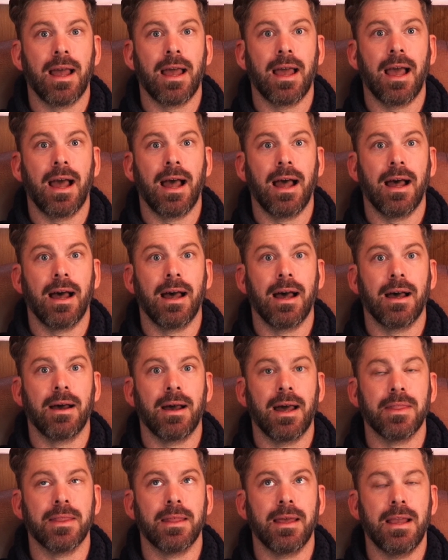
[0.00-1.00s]

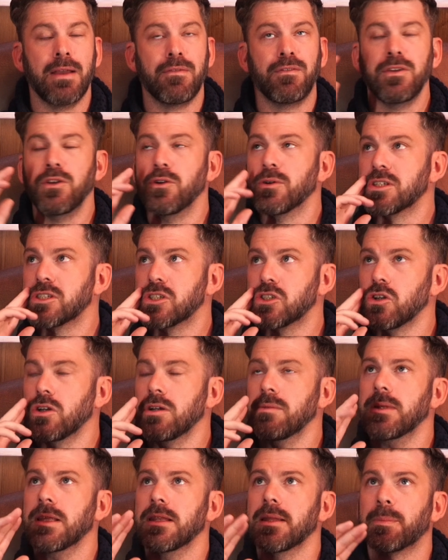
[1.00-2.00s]
And if you
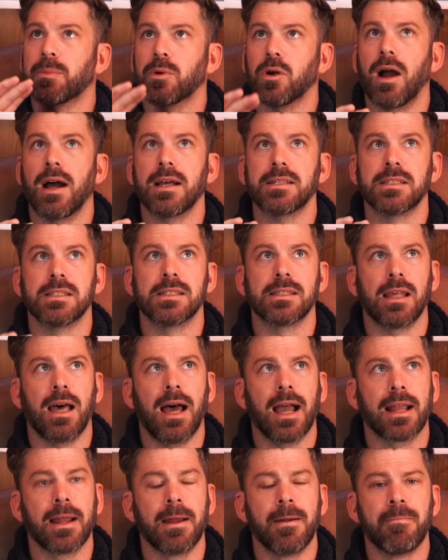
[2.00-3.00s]
assume that the price is
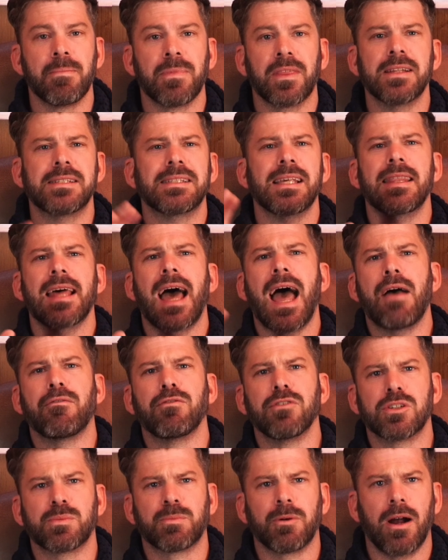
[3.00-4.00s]
like, let's say the
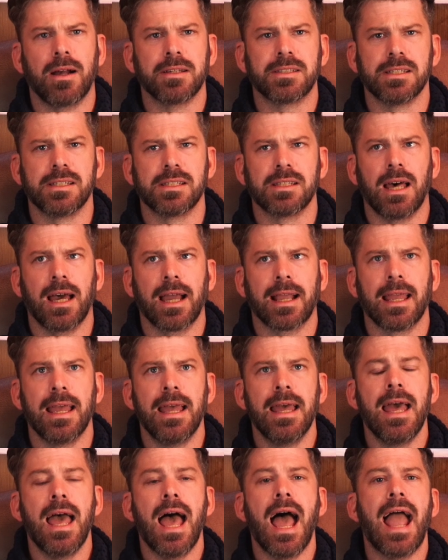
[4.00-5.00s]
average price is like
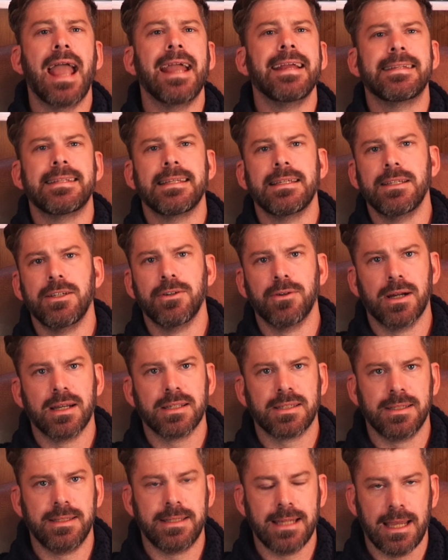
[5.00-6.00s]
80
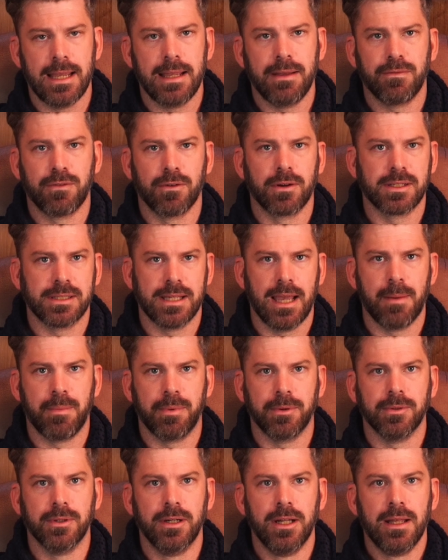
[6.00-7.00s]
USD, for
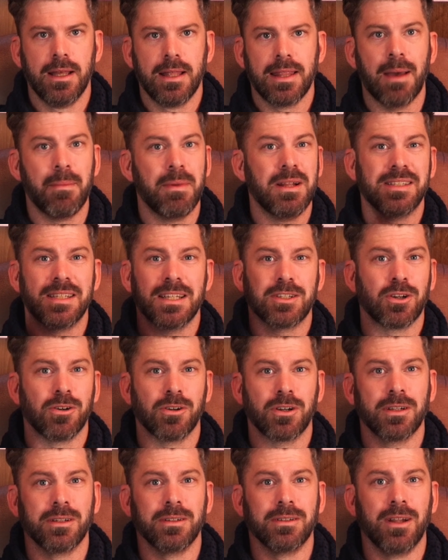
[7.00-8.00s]
example, that means they're
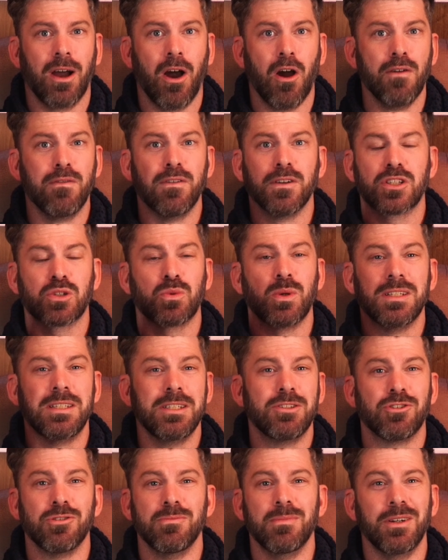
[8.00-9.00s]
talking over
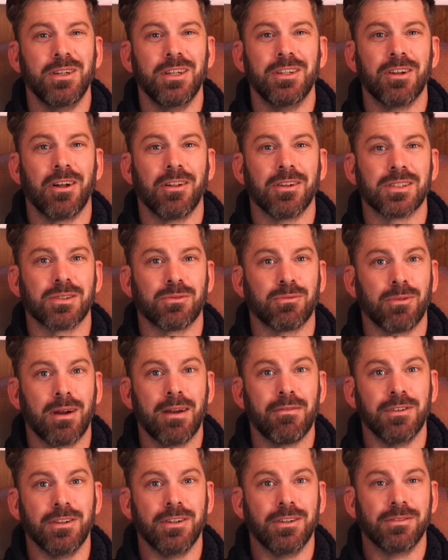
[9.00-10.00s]
$22 million of
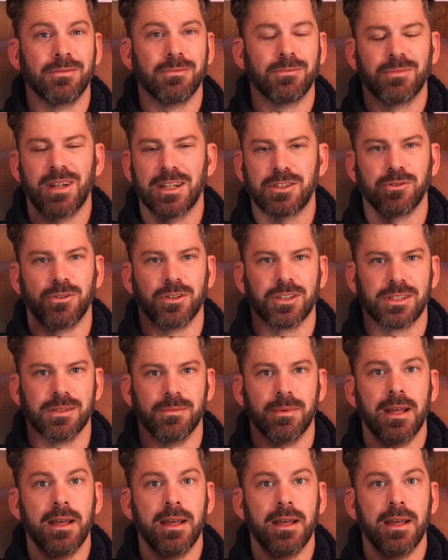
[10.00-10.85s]
revenue. That's awesome.